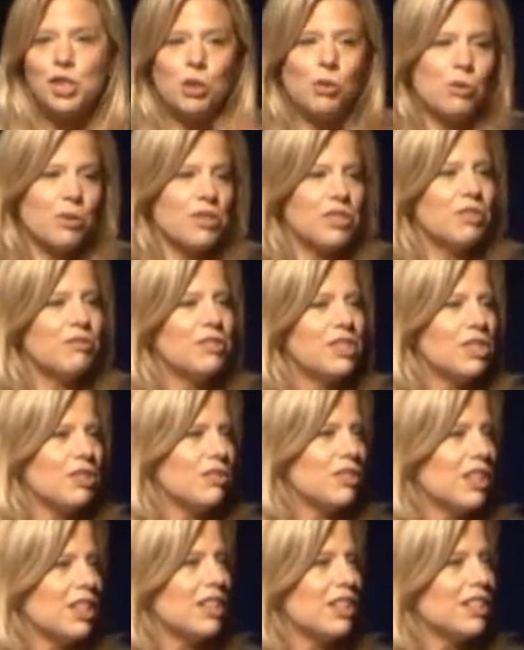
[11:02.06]
tours of
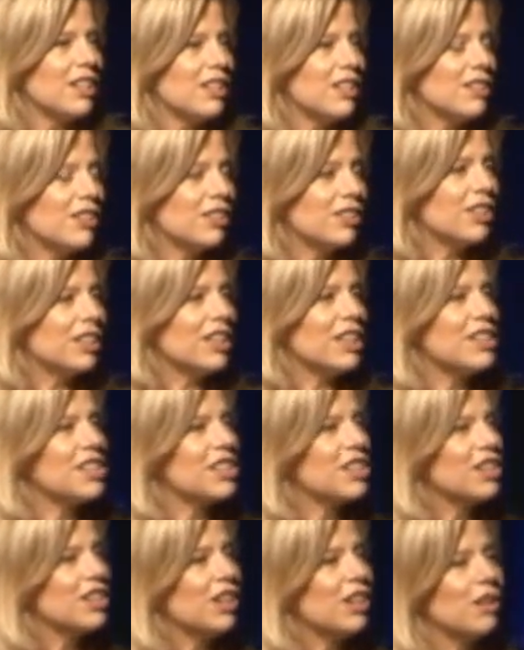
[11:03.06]
duty. They're looking
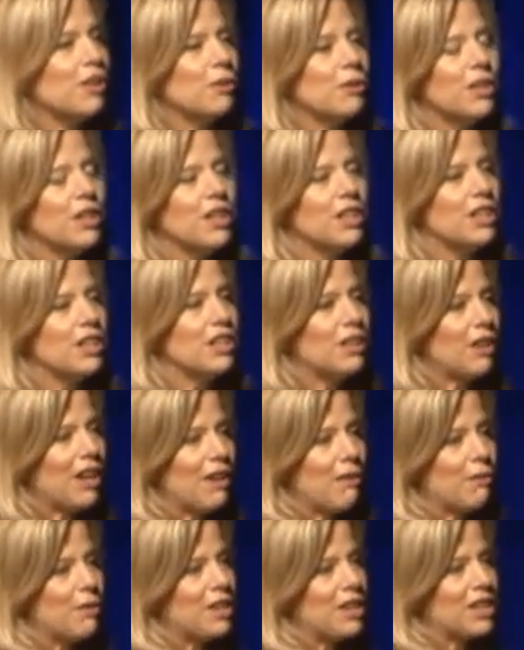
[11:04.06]
to go,
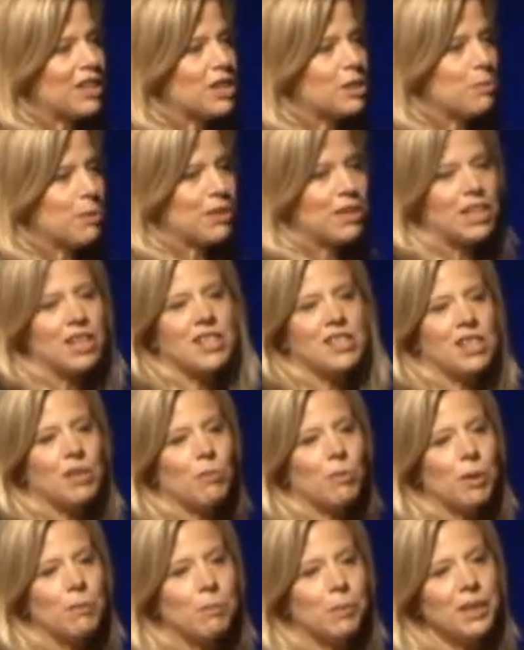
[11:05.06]
have an experience
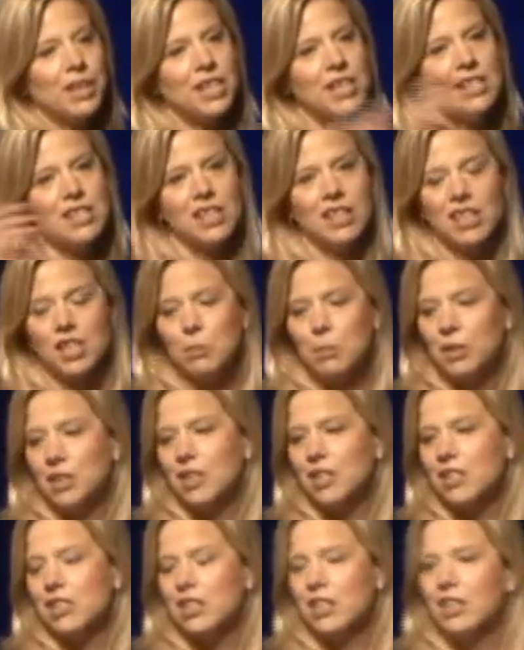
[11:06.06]
in one place, an
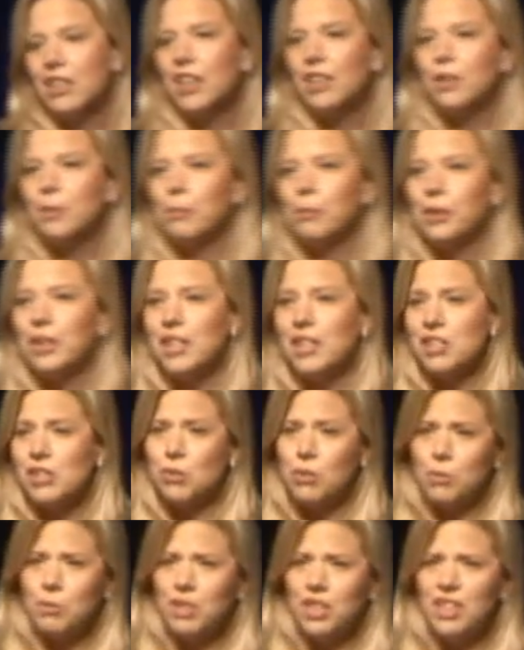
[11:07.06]
experience in another place,
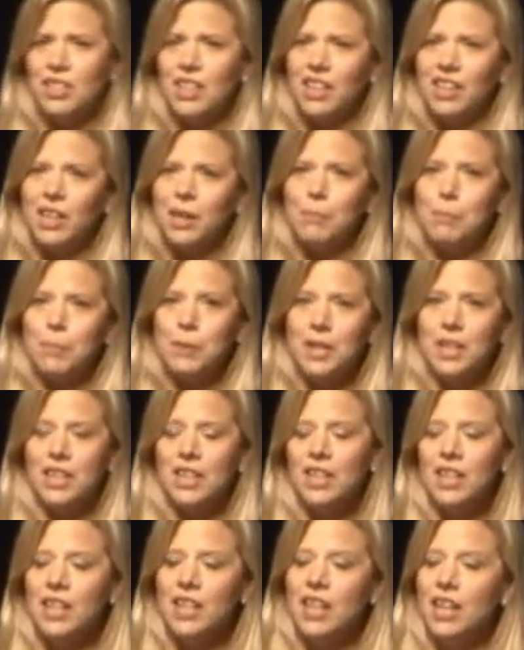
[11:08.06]
or within that company,
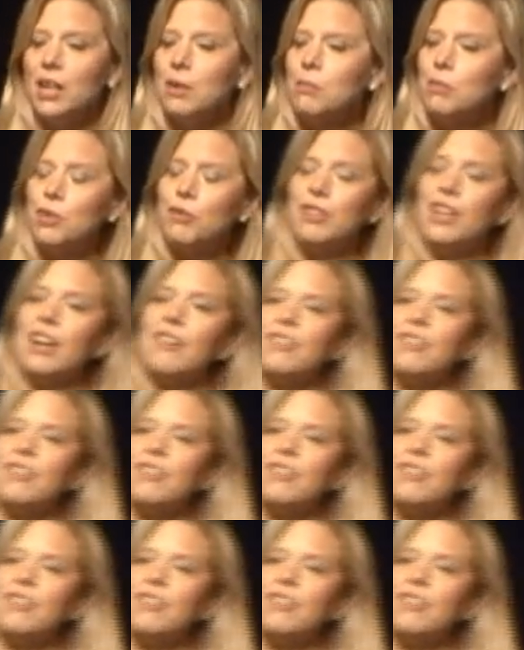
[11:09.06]
and move and